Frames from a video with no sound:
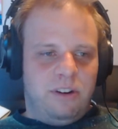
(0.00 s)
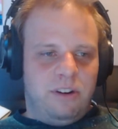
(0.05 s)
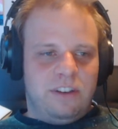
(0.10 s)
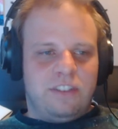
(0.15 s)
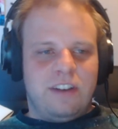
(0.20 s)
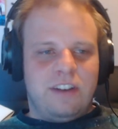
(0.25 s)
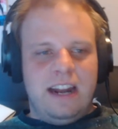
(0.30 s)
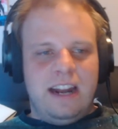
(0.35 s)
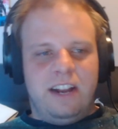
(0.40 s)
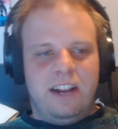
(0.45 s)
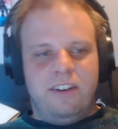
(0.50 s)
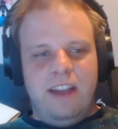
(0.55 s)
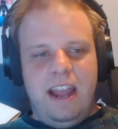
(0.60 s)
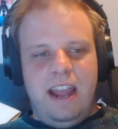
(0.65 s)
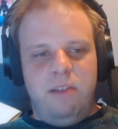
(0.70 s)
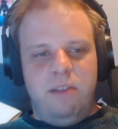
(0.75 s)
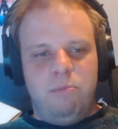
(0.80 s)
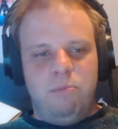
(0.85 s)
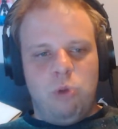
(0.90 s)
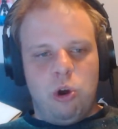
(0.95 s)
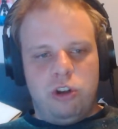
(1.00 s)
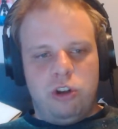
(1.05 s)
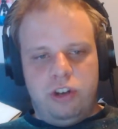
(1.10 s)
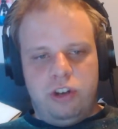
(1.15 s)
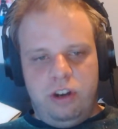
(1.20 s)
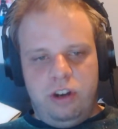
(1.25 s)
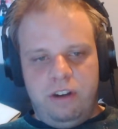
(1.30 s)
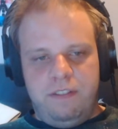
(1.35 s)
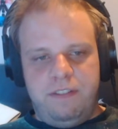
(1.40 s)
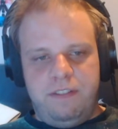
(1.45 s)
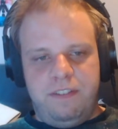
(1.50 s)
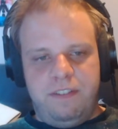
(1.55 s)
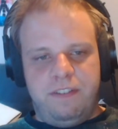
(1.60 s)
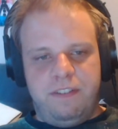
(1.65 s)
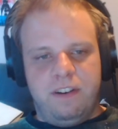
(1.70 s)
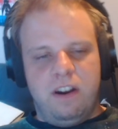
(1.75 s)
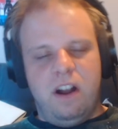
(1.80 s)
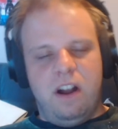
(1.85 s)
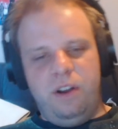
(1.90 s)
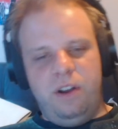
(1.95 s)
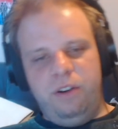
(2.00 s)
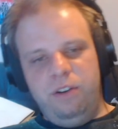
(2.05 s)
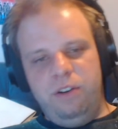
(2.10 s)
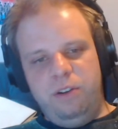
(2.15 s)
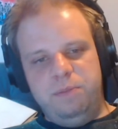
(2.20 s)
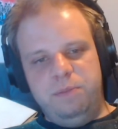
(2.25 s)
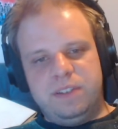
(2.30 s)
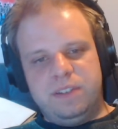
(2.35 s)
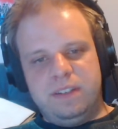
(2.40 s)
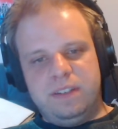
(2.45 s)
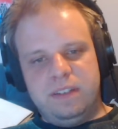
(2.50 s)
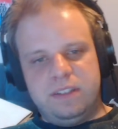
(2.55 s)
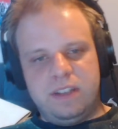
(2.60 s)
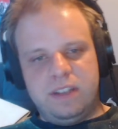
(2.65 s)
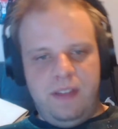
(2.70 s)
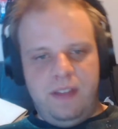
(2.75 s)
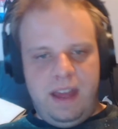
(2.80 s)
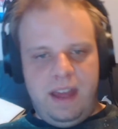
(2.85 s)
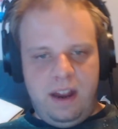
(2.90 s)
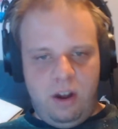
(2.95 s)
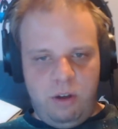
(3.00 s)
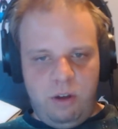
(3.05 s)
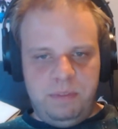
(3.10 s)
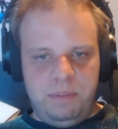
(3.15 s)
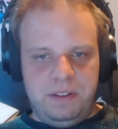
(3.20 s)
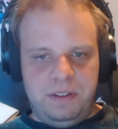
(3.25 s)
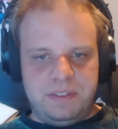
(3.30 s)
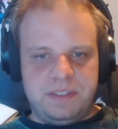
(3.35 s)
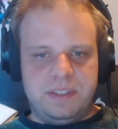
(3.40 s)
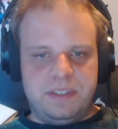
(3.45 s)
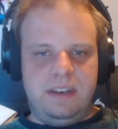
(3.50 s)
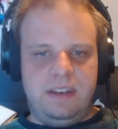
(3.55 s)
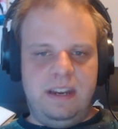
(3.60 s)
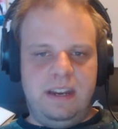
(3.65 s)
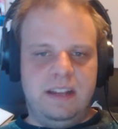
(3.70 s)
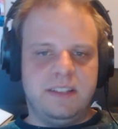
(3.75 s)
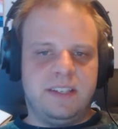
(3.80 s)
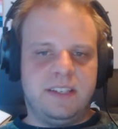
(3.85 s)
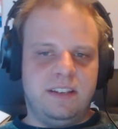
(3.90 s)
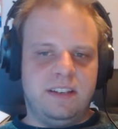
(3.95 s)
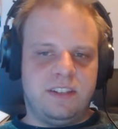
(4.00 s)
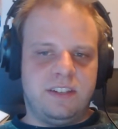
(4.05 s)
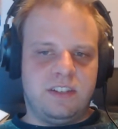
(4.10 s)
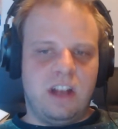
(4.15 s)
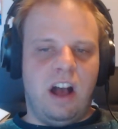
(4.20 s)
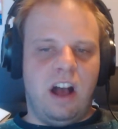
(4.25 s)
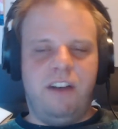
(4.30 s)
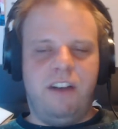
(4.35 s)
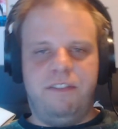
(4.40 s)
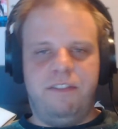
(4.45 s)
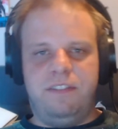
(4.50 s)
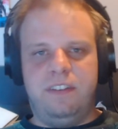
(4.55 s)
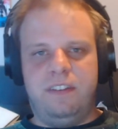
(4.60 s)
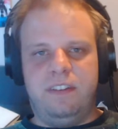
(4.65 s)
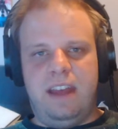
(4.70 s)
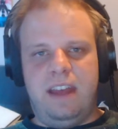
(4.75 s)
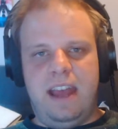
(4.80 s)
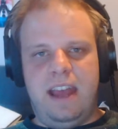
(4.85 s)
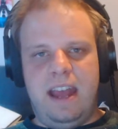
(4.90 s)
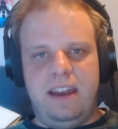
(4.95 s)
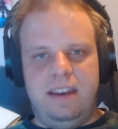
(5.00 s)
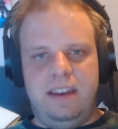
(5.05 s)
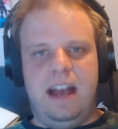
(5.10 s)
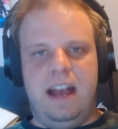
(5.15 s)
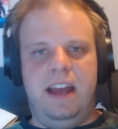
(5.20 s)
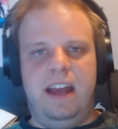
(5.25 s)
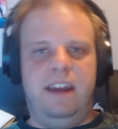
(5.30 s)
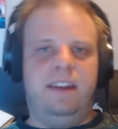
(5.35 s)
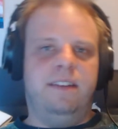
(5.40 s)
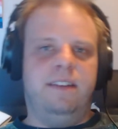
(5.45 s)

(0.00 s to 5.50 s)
just trying to create more turf for all groups so that homelessness is solved and done.